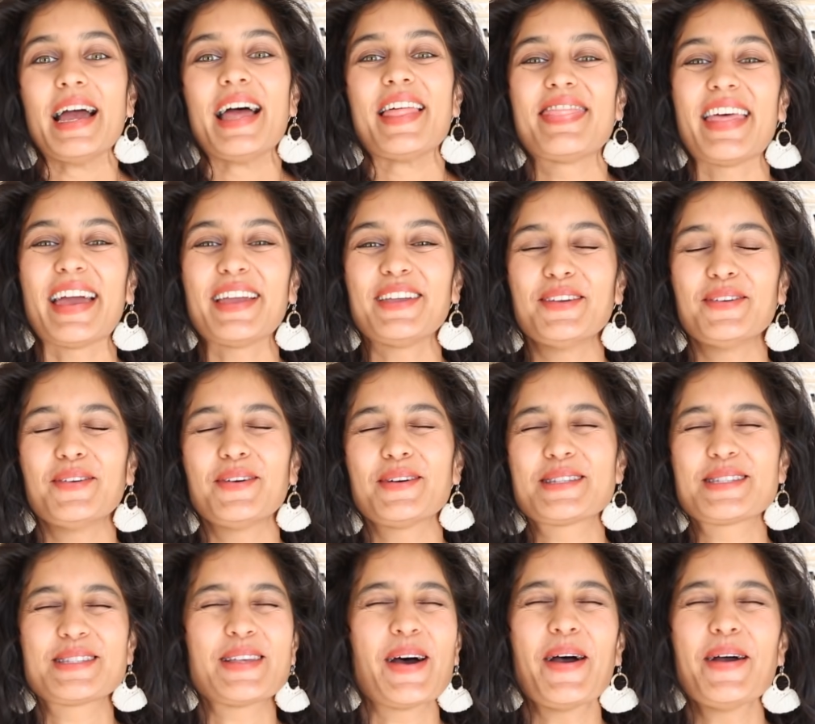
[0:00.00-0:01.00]
Thank you all
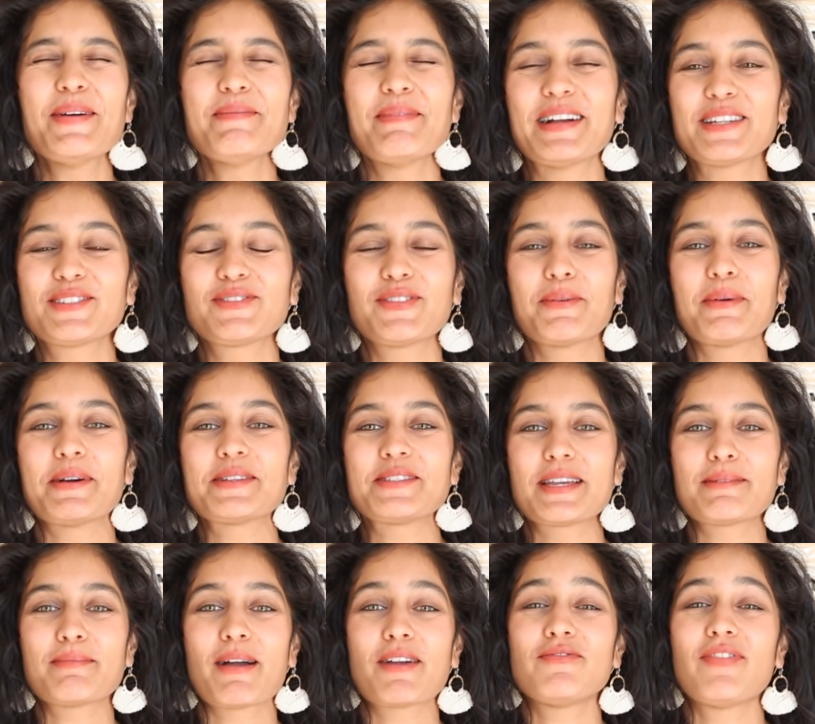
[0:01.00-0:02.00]
so much for
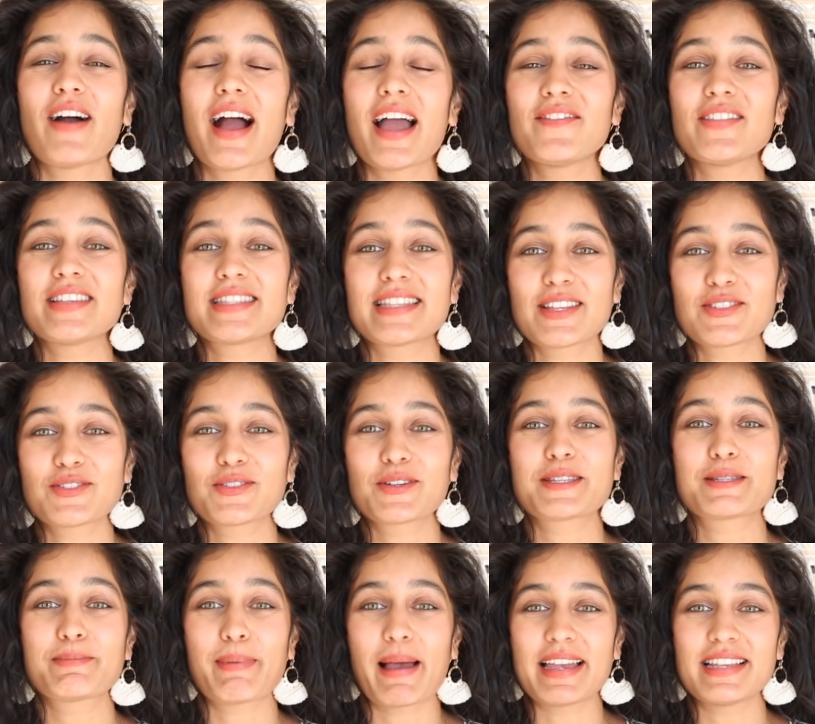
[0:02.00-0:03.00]
watching my 5 essential
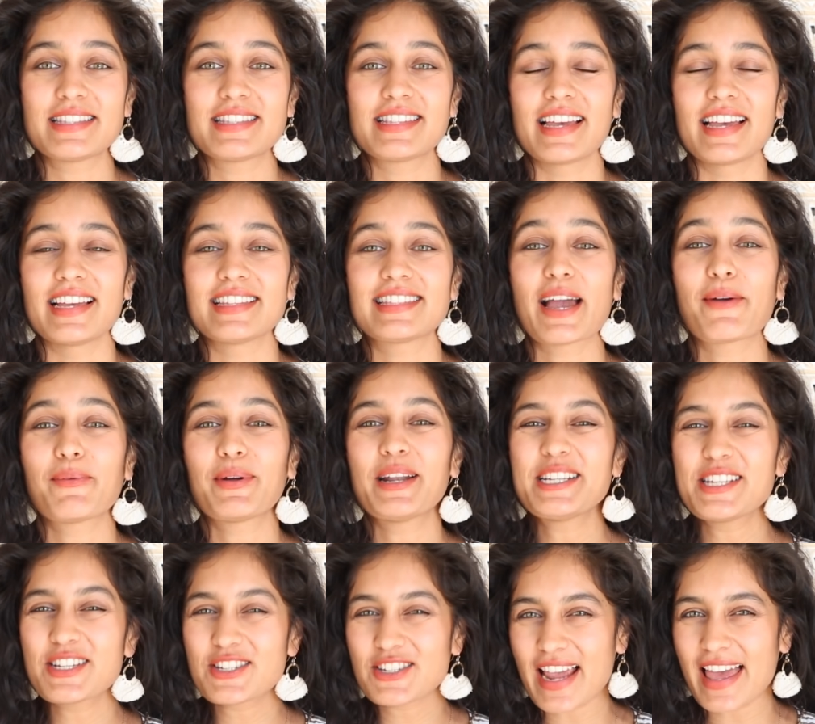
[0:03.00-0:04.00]
spices. I wanted
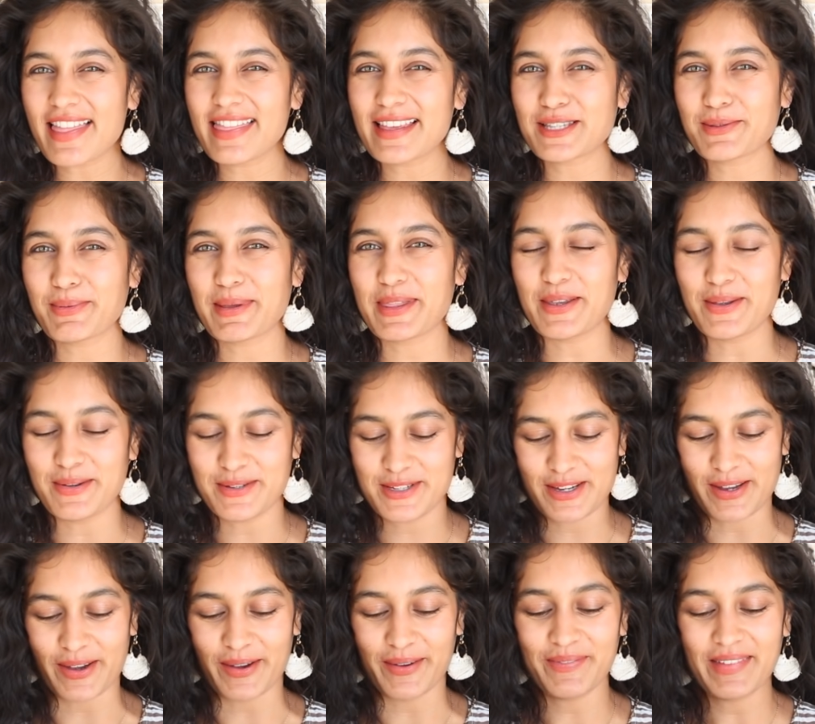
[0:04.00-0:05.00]
to share this with you
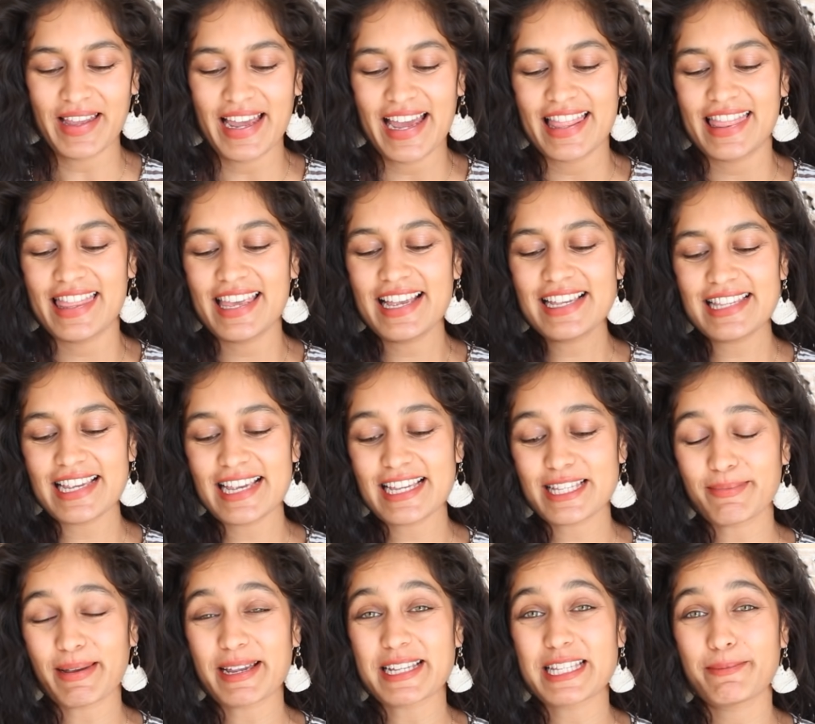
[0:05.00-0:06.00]
too. This
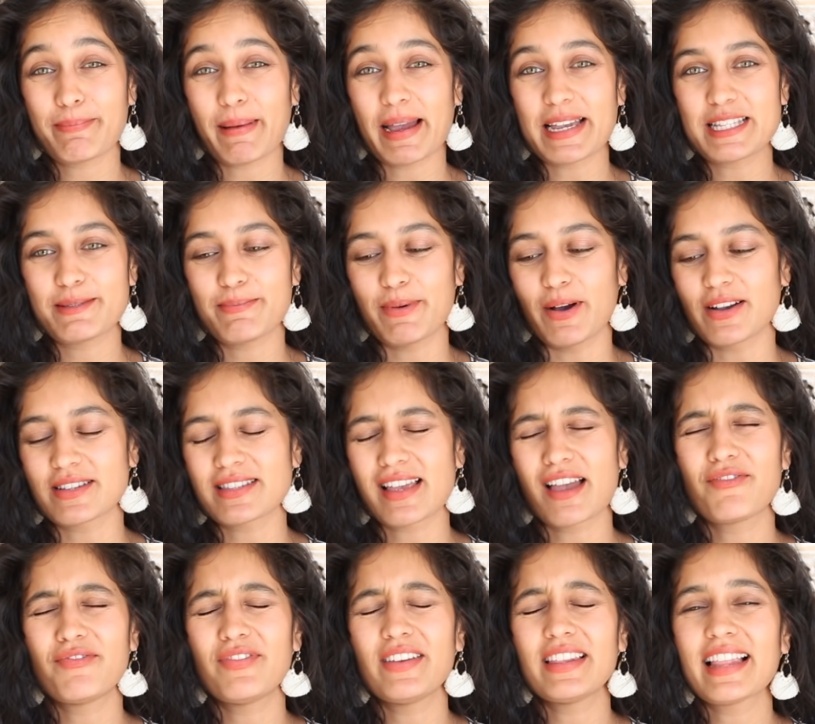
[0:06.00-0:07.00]
is my spice box.
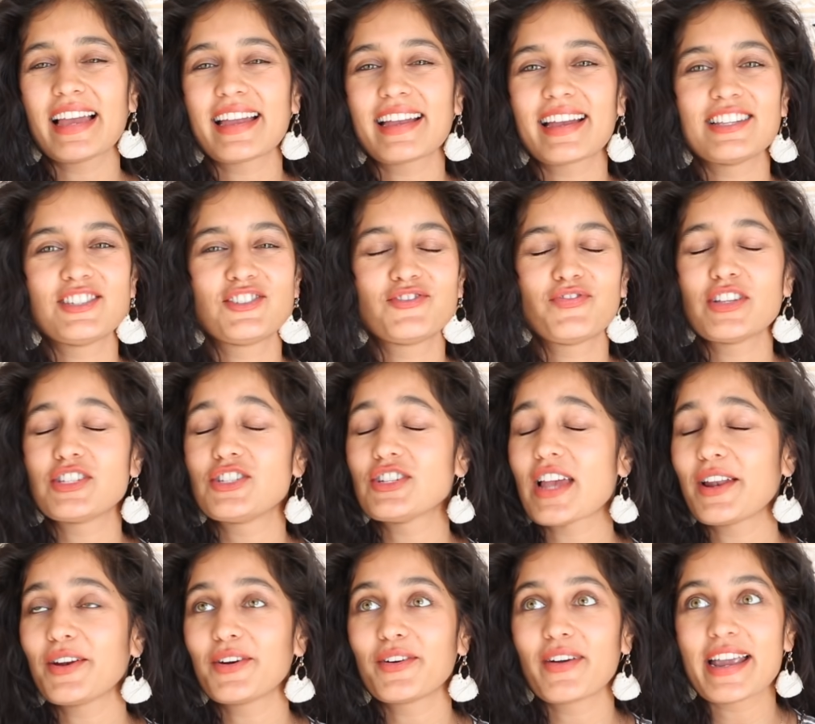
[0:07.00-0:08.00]
I feel like for
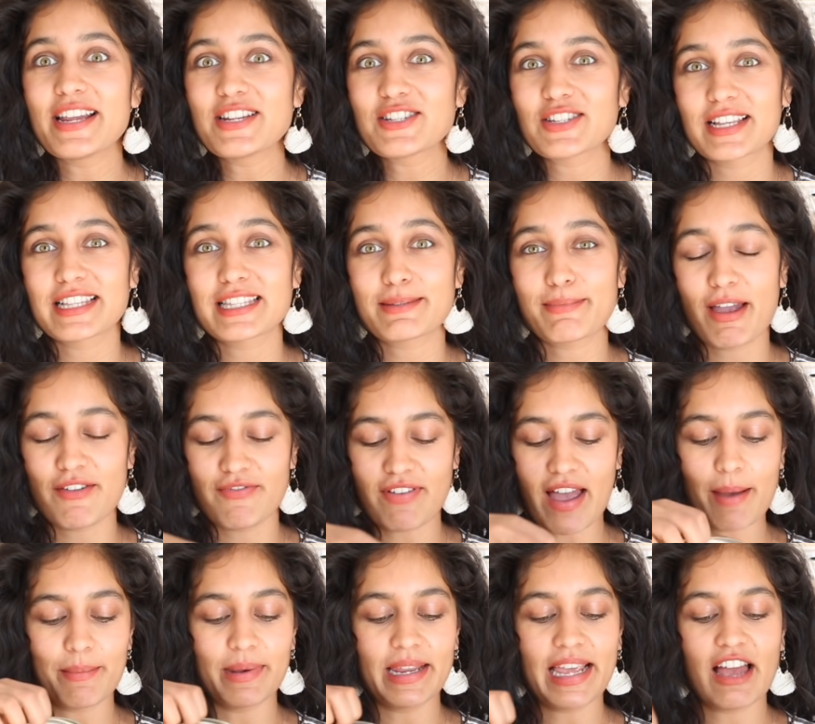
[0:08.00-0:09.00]
generations my
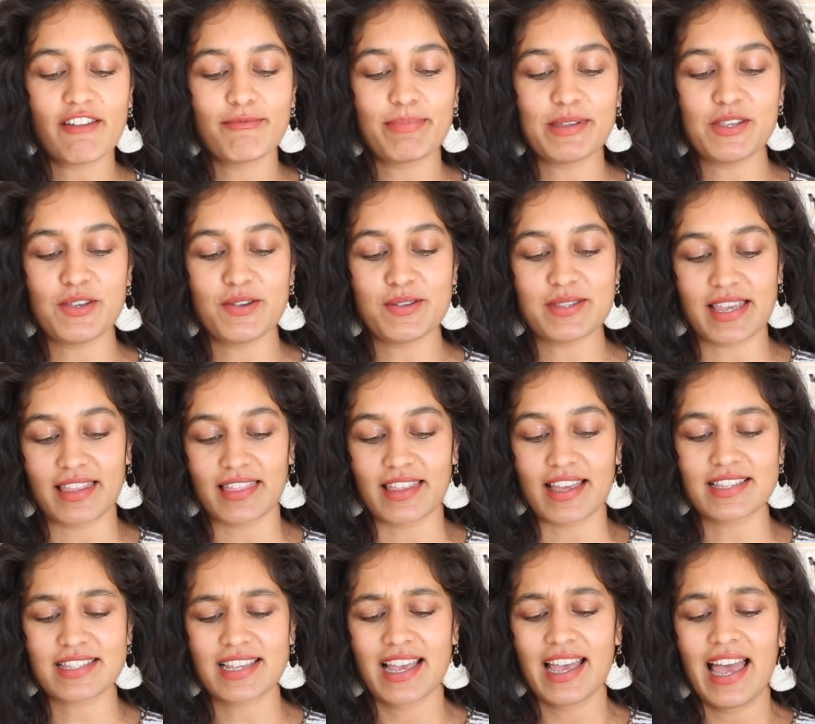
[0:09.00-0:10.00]
family have been using
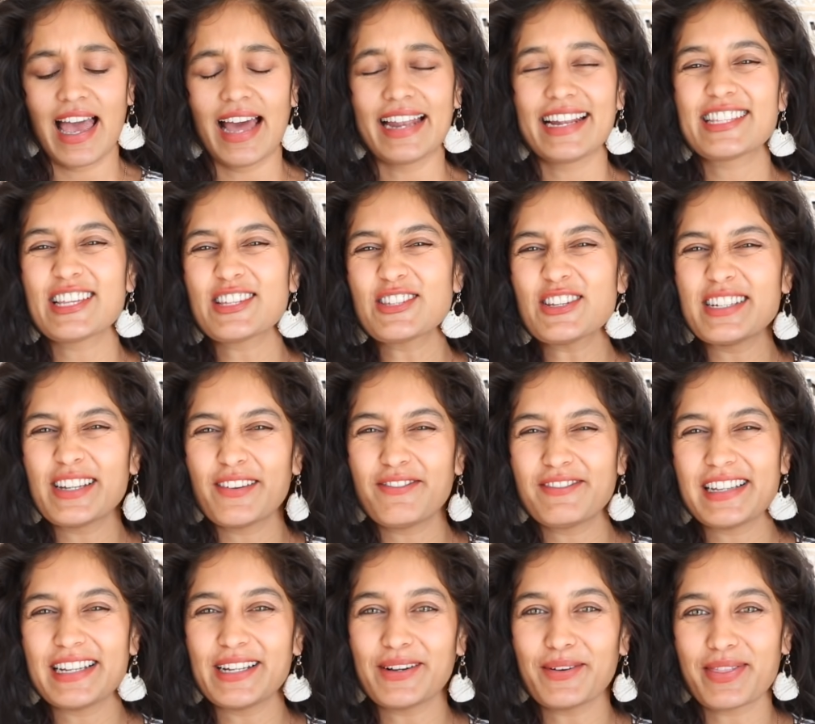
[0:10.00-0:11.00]
this. And it's such a
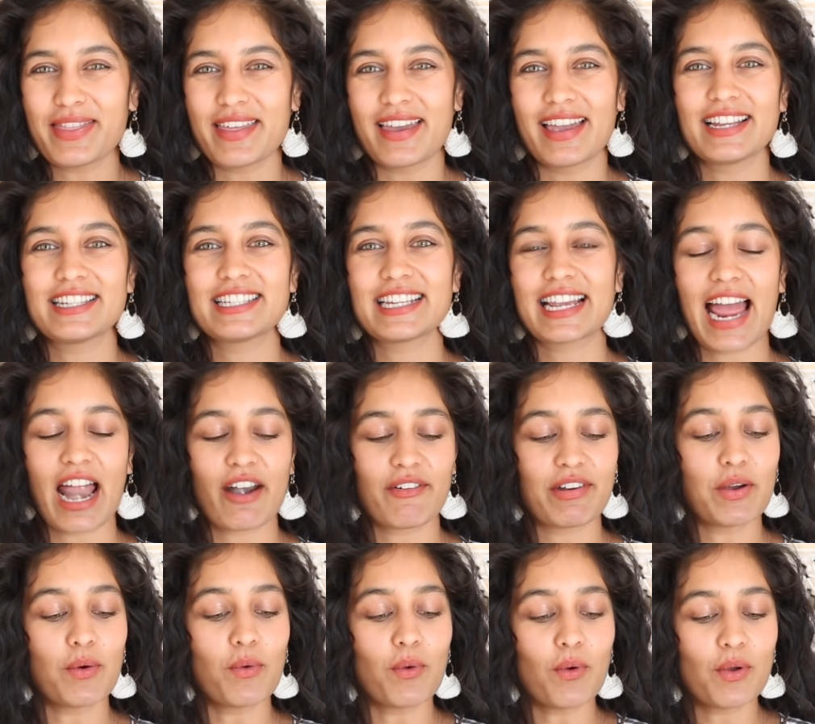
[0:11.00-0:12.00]
nifty little thing to
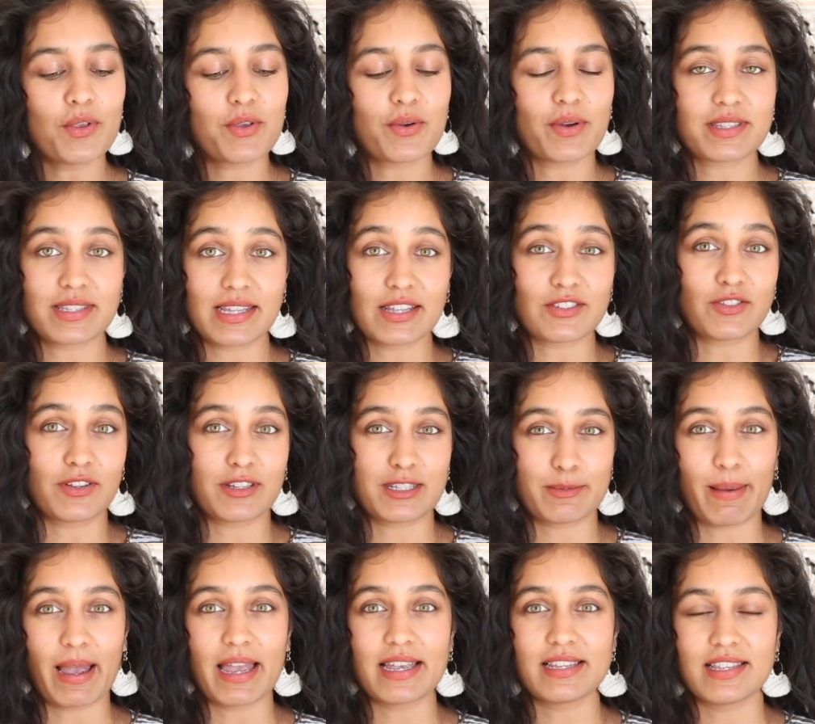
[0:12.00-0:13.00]
carry all your essential
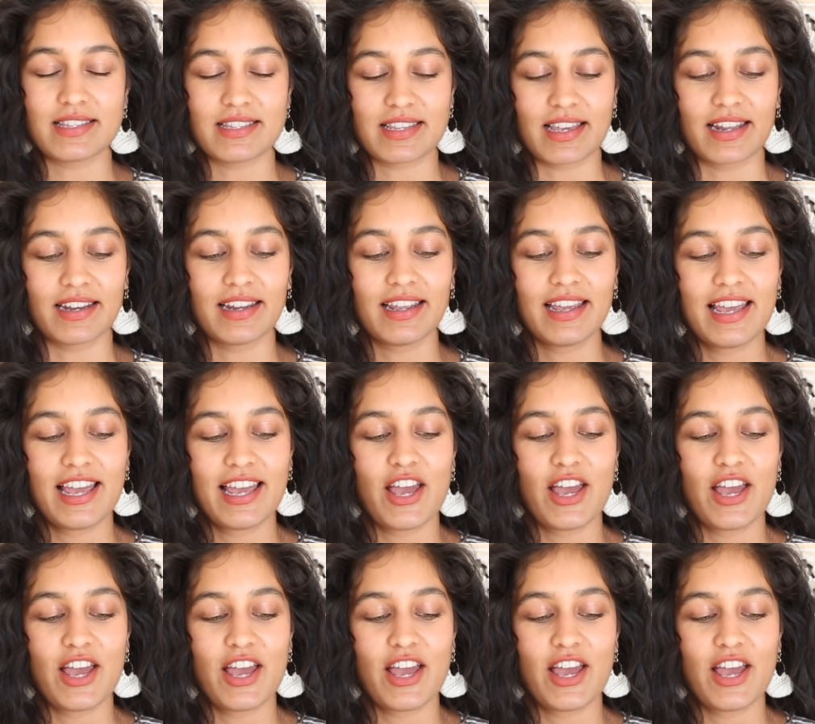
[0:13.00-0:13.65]
spices in.